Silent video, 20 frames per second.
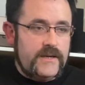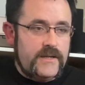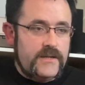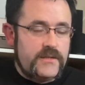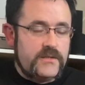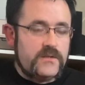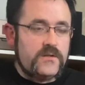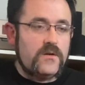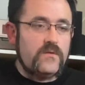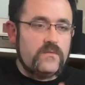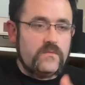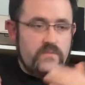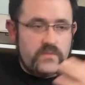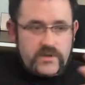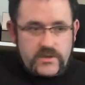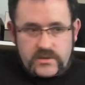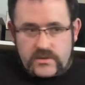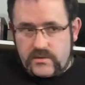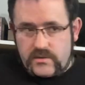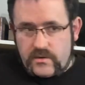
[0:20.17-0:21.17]
song
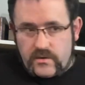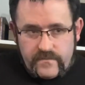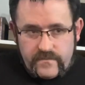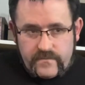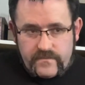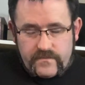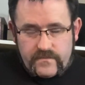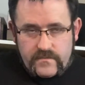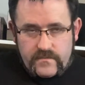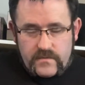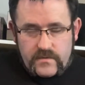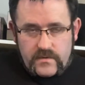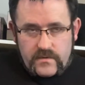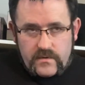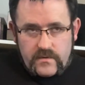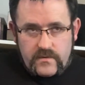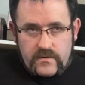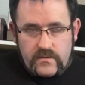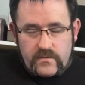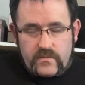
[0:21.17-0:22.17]
which
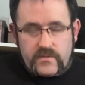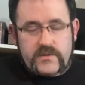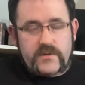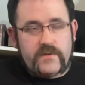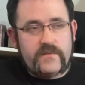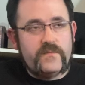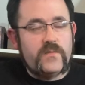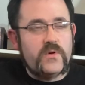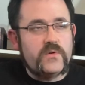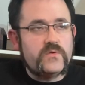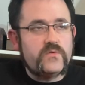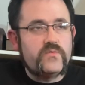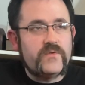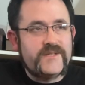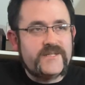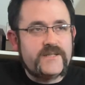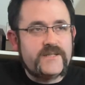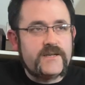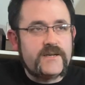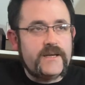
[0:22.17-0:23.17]
I've most
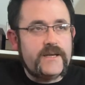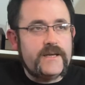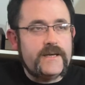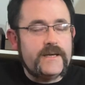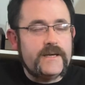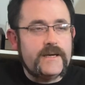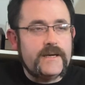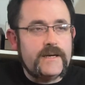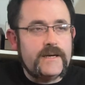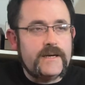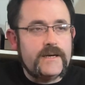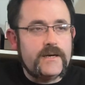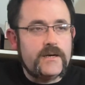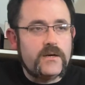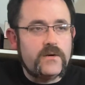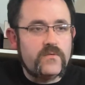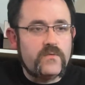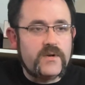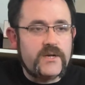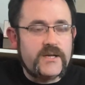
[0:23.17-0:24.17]
recently
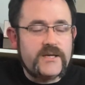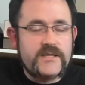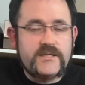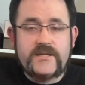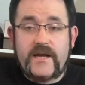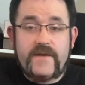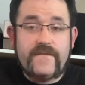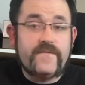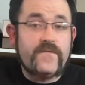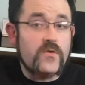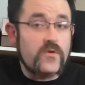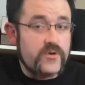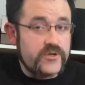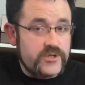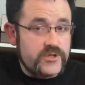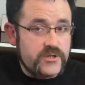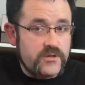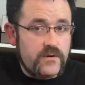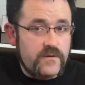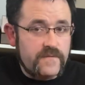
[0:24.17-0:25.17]
released a
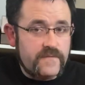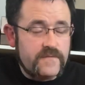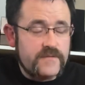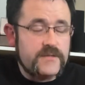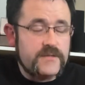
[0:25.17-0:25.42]
version of.